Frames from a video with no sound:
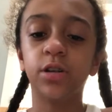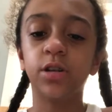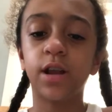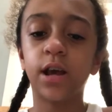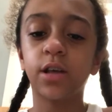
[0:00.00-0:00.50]

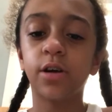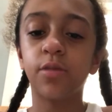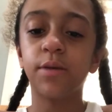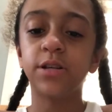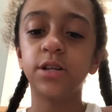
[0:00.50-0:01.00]
The Naked layer
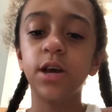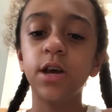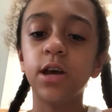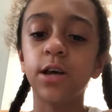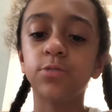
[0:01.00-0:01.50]
base
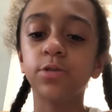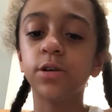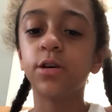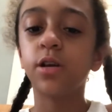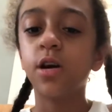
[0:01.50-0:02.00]
is really
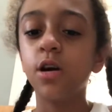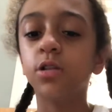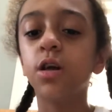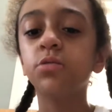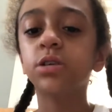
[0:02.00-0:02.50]
good,
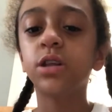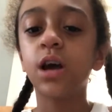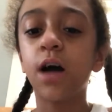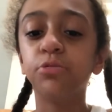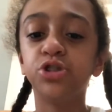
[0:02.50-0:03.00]
along with the
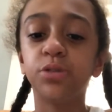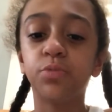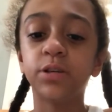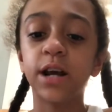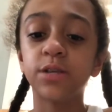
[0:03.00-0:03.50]
Diabolos chip,
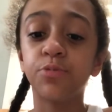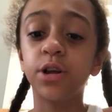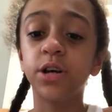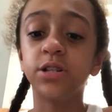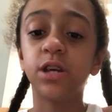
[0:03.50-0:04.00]
which has
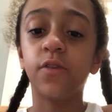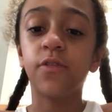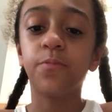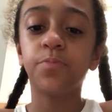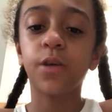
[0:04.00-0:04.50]
pretty good teeth.
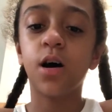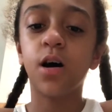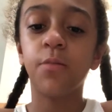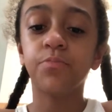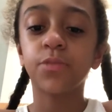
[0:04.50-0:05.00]

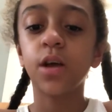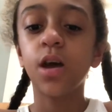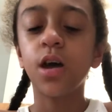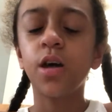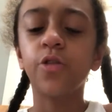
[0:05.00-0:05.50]

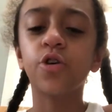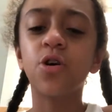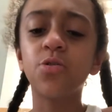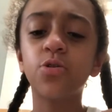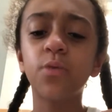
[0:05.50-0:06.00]
The
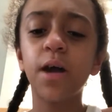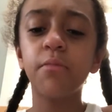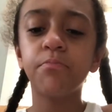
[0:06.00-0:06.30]
Goku weight,